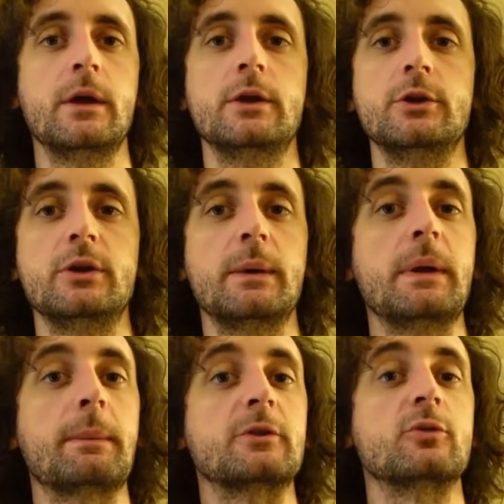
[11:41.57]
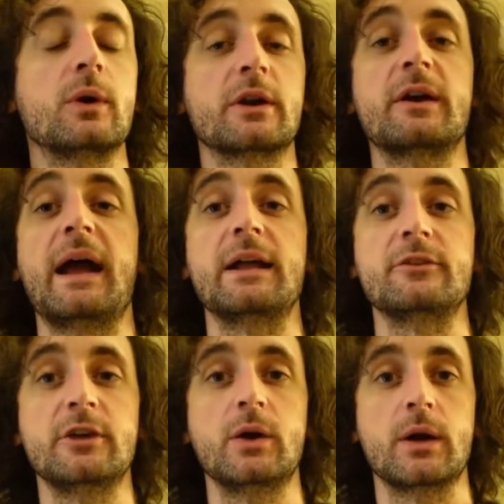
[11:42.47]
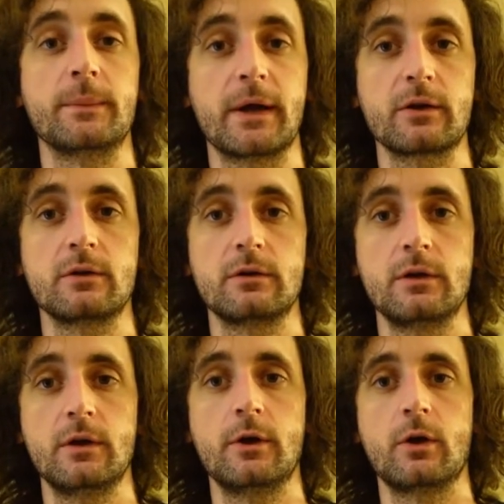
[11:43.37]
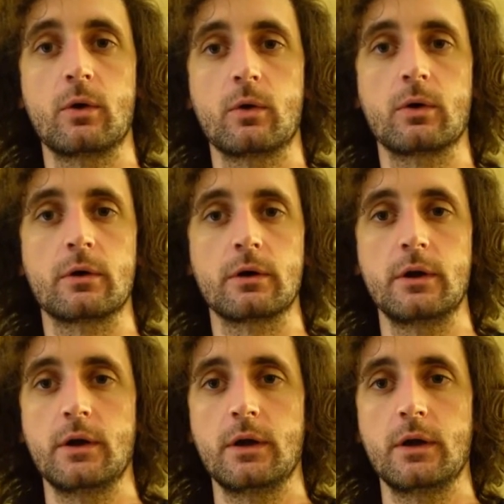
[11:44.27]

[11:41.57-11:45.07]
You can hit me up on Twitter at TOAMichael or